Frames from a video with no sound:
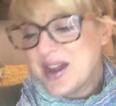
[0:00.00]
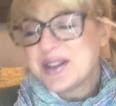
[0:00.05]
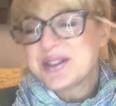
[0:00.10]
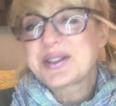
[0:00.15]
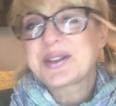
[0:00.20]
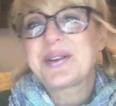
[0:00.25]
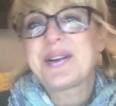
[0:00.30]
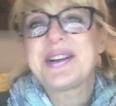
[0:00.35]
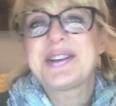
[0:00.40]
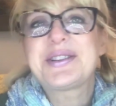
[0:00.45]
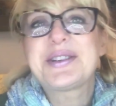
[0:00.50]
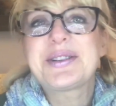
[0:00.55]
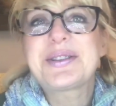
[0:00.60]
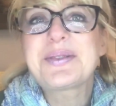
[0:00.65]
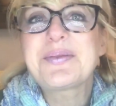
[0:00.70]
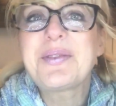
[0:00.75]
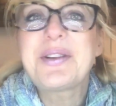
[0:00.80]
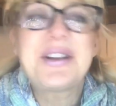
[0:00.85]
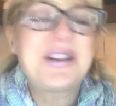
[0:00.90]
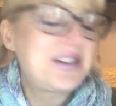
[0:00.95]
So I just
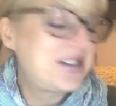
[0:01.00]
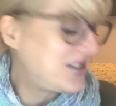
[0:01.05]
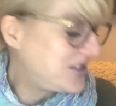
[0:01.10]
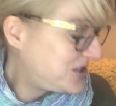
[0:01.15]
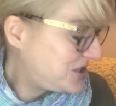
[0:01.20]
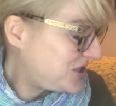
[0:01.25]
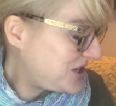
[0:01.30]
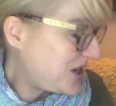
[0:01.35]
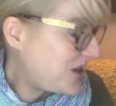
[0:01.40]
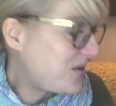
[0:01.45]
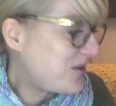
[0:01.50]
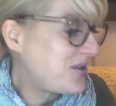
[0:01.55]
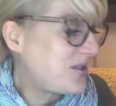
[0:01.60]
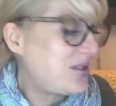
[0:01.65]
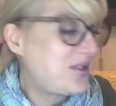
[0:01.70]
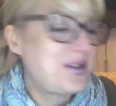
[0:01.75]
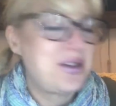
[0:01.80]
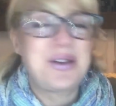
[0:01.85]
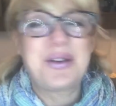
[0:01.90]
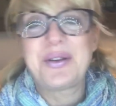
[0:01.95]
wanted to share
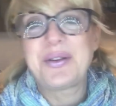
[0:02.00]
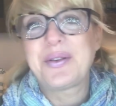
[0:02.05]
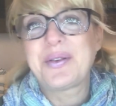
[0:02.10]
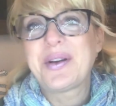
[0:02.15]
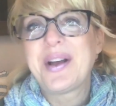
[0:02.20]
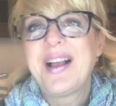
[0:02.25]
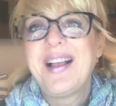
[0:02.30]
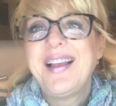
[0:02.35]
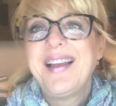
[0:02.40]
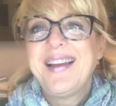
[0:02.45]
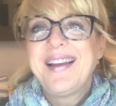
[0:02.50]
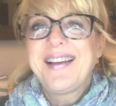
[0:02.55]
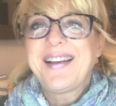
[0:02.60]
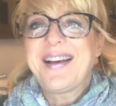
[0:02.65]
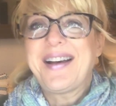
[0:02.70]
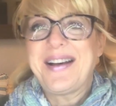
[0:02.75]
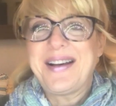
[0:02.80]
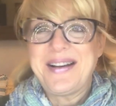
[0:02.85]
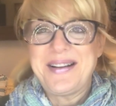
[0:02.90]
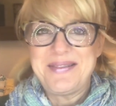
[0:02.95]
with you
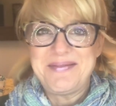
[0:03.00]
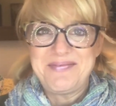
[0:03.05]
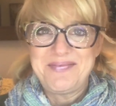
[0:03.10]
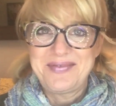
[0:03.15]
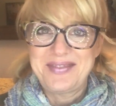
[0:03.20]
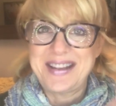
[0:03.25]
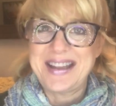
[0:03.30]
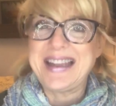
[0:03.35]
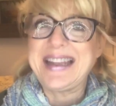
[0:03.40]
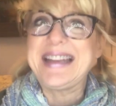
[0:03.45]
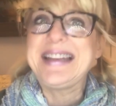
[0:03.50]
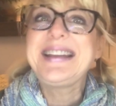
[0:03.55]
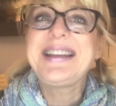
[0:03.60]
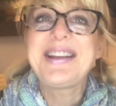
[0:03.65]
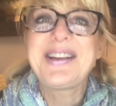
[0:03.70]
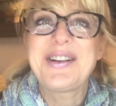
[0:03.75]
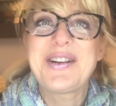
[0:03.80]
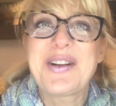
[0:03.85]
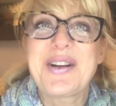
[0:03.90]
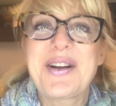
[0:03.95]
the
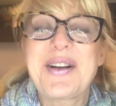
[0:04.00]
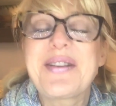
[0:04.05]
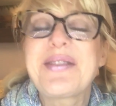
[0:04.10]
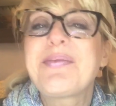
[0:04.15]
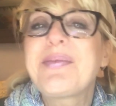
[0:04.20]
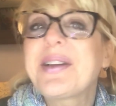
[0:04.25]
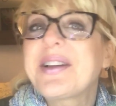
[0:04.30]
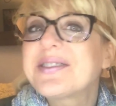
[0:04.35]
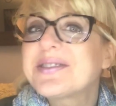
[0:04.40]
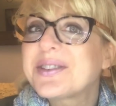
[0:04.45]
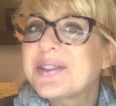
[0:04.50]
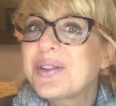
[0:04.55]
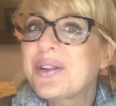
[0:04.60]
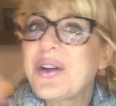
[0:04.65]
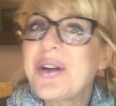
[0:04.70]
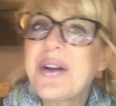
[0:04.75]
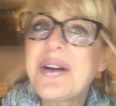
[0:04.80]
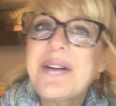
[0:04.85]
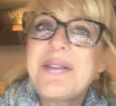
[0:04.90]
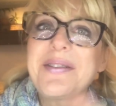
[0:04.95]
Indian earth, because
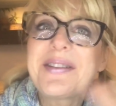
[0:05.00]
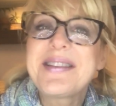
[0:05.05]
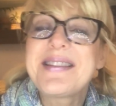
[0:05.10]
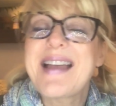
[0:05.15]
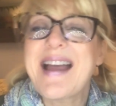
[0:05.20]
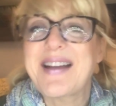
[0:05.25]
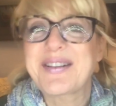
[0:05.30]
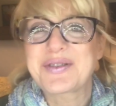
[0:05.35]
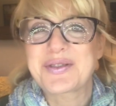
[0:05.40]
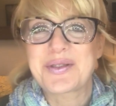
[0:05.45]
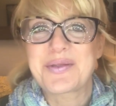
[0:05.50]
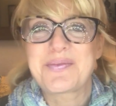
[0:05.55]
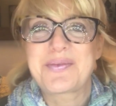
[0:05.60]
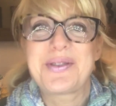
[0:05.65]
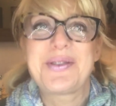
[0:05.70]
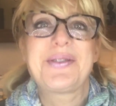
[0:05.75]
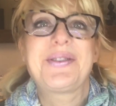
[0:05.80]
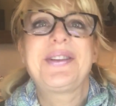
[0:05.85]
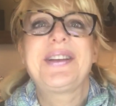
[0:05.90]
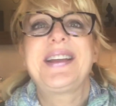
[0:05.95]
along with natural
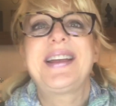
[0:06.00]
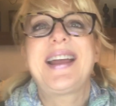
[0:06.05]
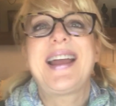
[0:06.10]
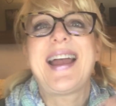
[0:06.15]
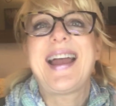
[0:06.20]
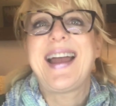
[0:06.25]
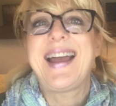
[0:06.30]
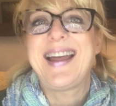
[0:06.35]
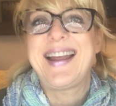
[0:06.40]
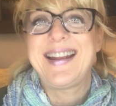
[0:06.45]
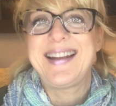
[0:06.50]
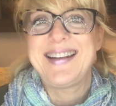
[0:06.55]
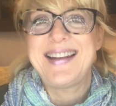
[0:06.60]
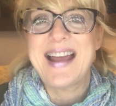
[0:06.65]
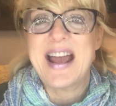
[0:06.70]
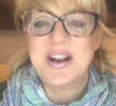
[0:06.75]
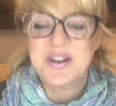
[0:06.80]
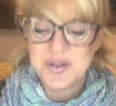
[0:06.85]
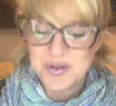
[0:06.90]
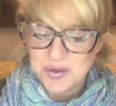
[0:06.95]
beauty and
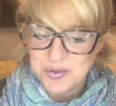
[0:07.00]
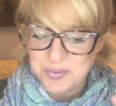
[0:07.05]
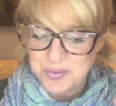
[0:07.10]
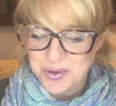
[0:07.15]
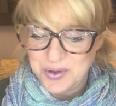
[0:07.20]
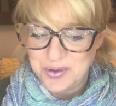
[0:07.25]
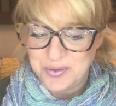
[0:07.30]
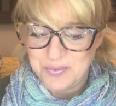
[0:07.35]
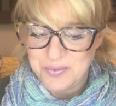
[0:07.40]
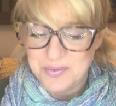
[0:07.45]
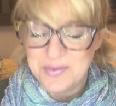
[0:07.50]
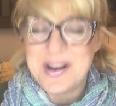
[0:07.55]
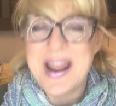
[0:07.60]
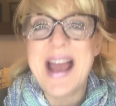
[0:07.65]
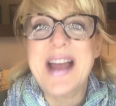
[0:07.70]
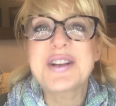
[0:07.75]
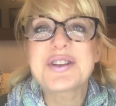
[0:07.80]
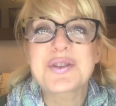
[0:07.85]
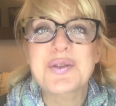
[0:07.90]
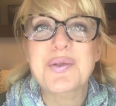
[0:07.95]

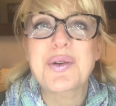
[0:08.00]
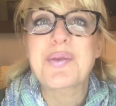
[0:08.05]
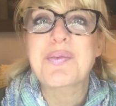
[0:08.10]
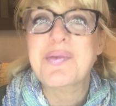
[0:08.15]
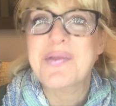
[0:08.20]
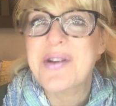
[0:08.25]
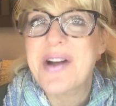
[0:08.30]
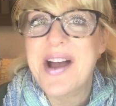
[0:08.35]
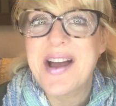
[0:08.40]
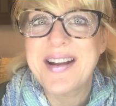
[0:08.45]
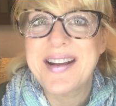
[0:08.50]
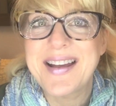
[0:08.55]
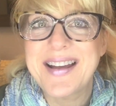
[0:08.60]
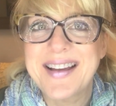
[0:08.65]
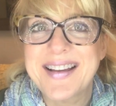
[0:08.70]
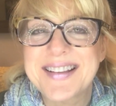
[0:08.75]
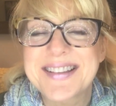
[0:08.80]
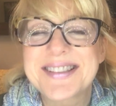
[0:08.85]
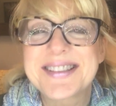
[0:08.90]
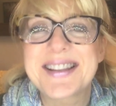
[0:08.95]
natural
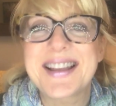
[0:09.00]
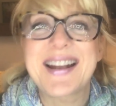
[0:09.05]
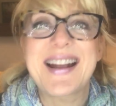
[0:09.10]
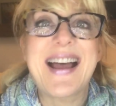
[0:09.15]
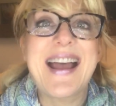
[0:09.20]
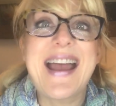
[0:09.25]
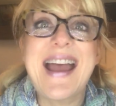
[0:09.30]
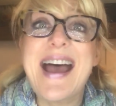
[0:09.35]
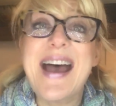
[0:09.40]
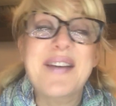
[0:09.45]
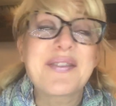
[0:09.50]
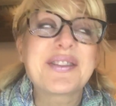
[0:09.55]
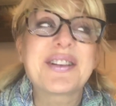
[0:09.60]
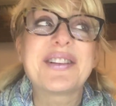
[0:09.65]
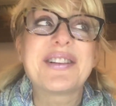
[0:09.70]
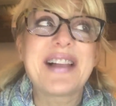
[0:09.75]
products that I have to